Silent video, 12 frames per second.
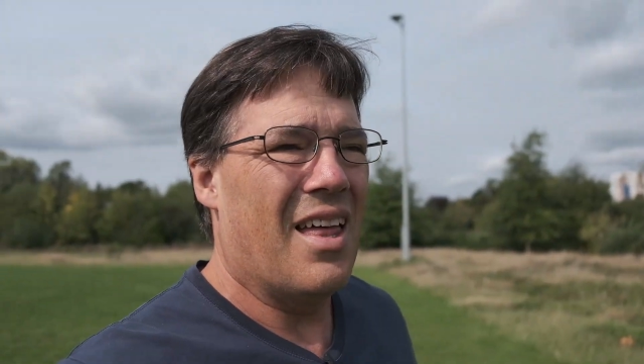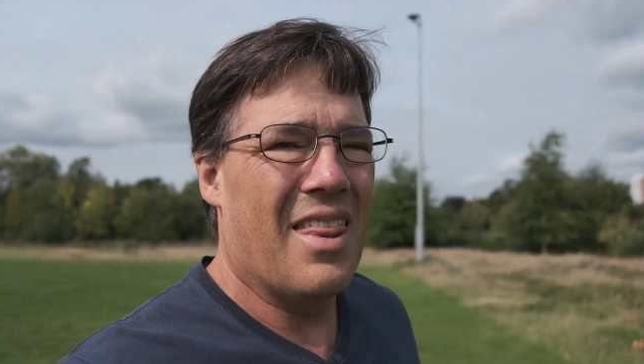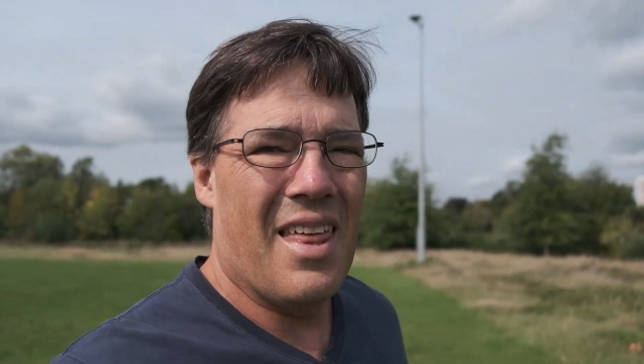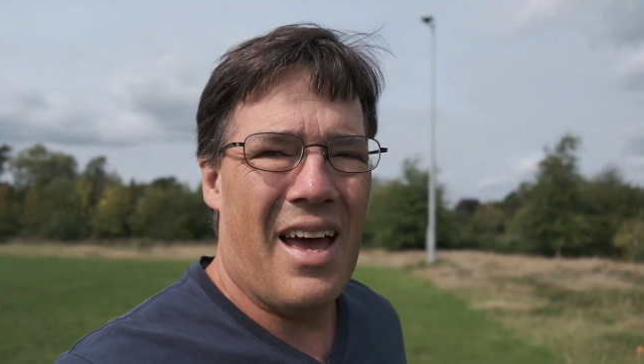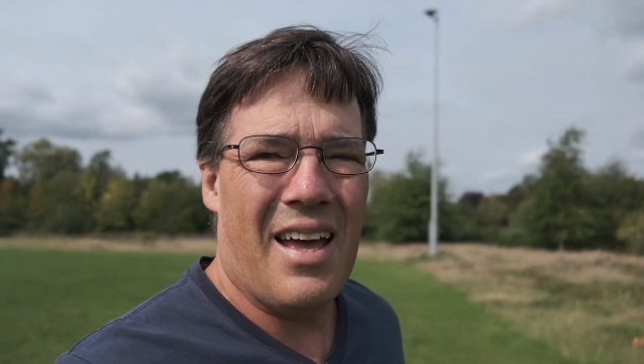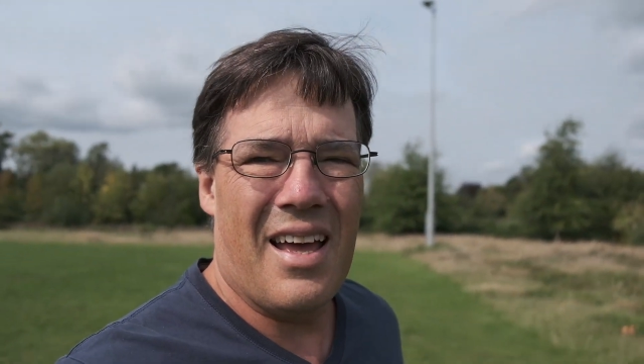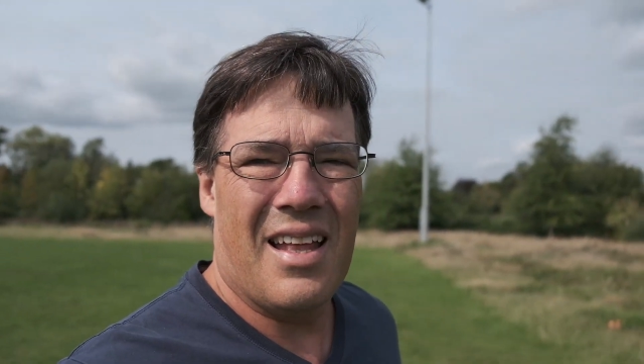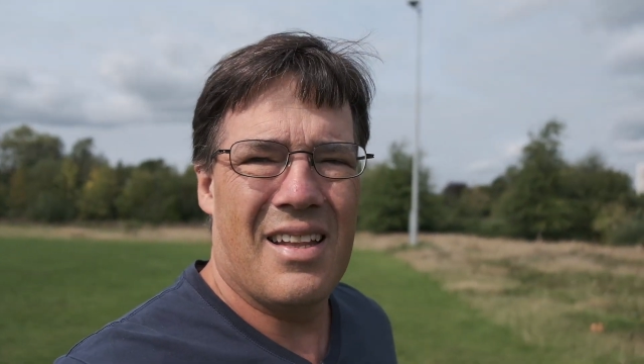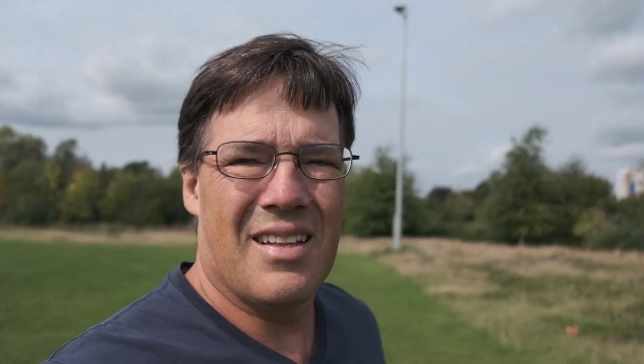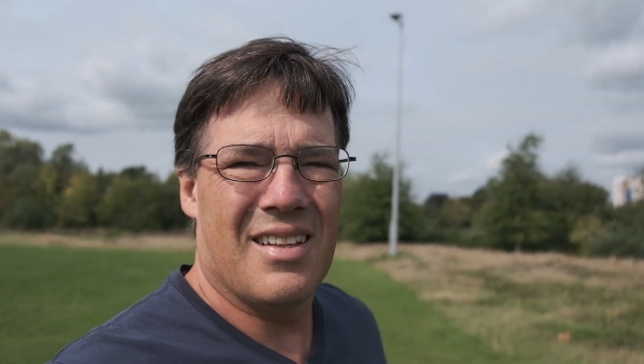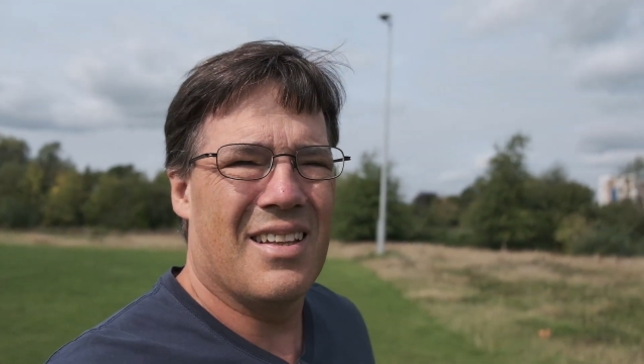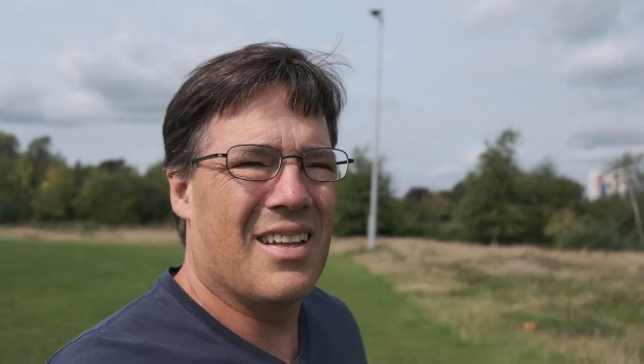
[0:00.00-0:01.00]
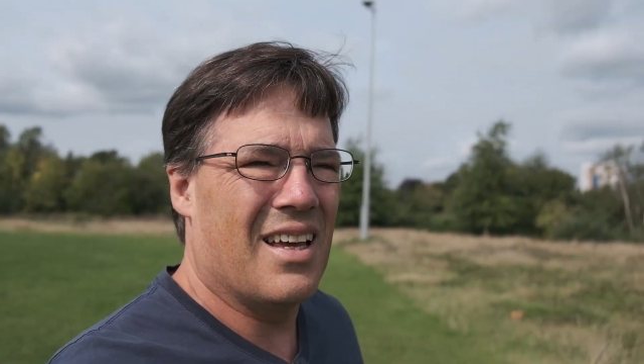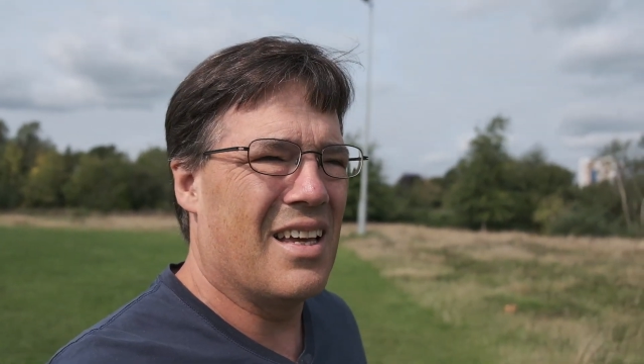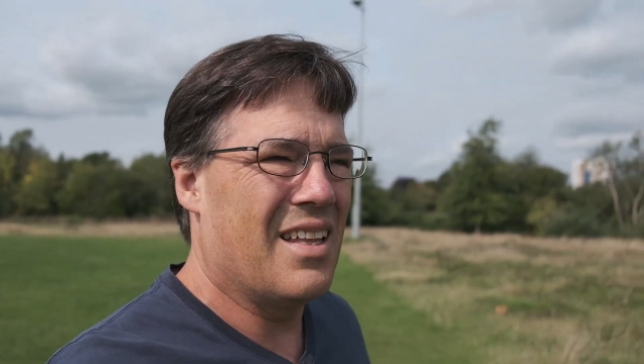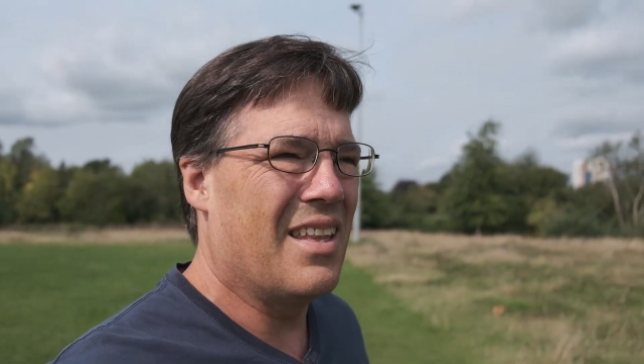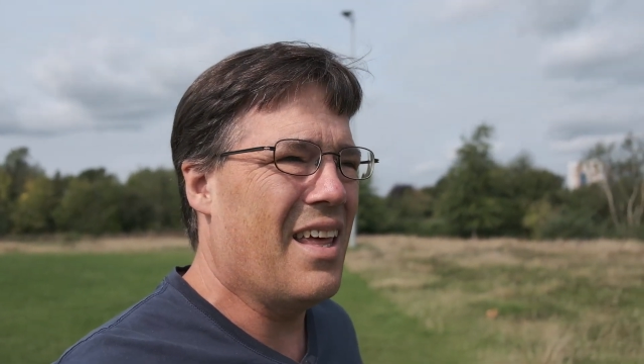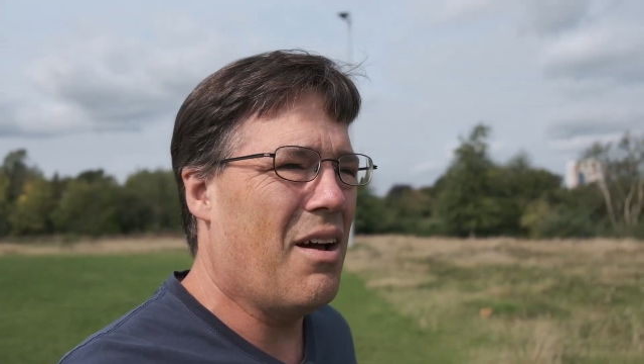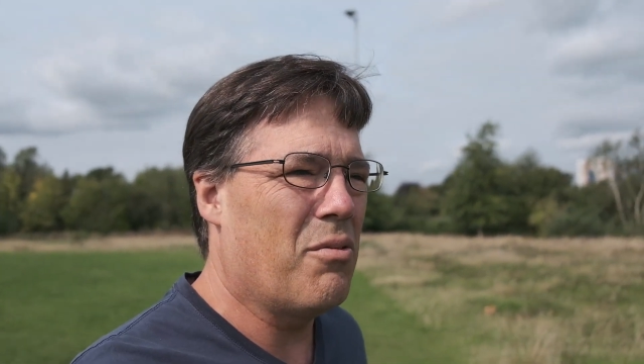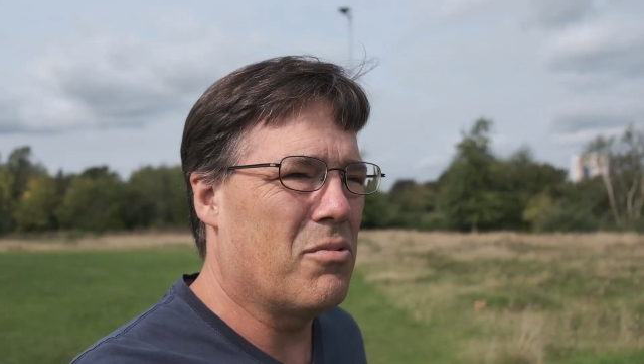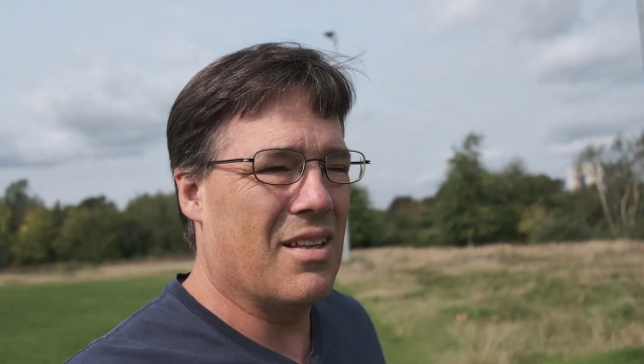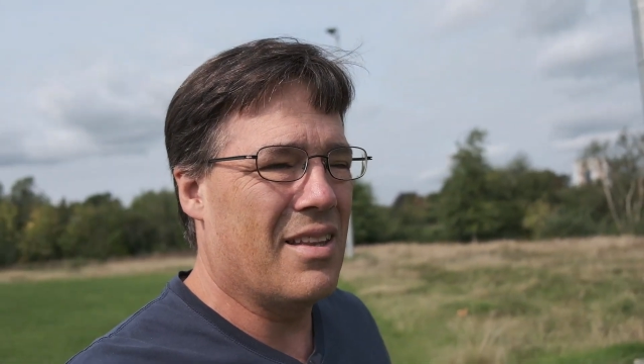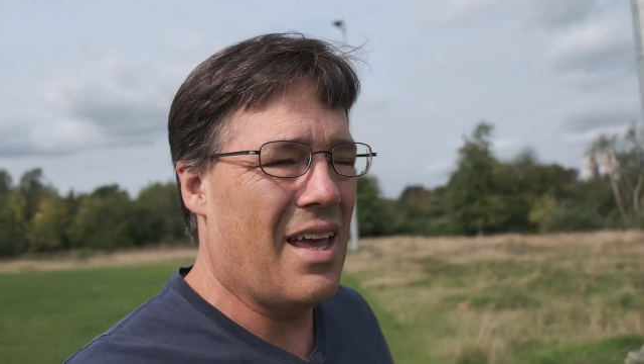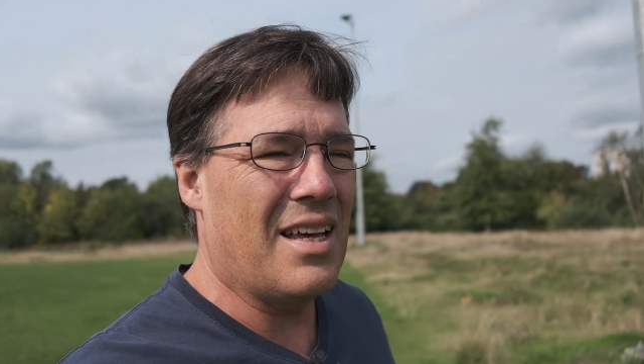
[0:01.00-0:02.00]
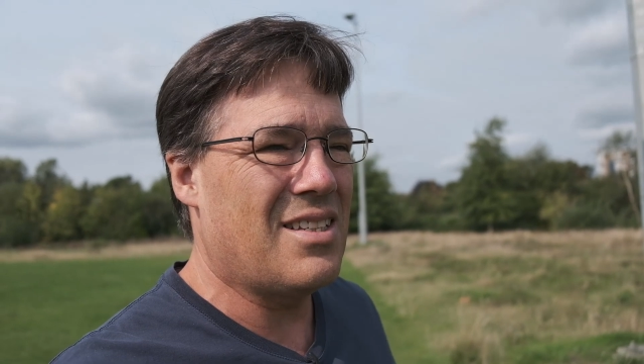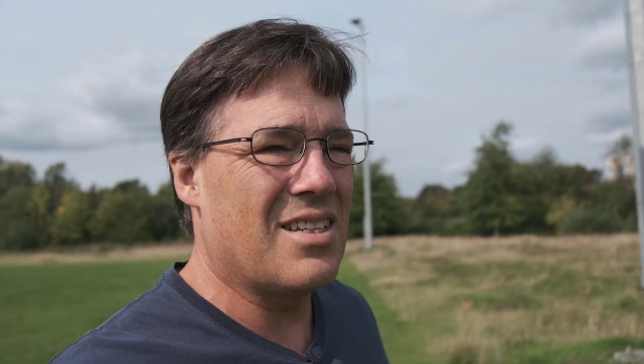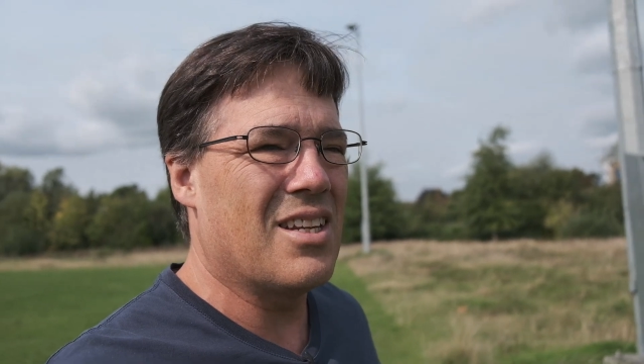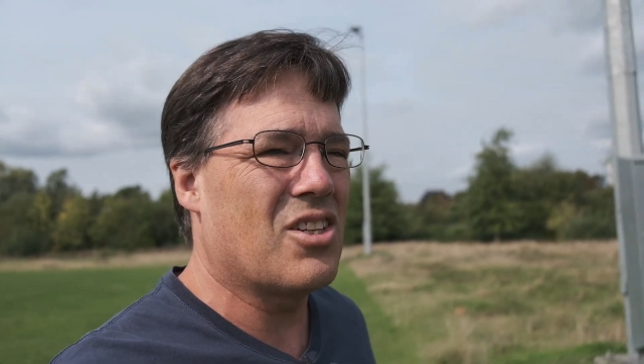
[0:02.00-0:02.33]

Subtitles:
that's an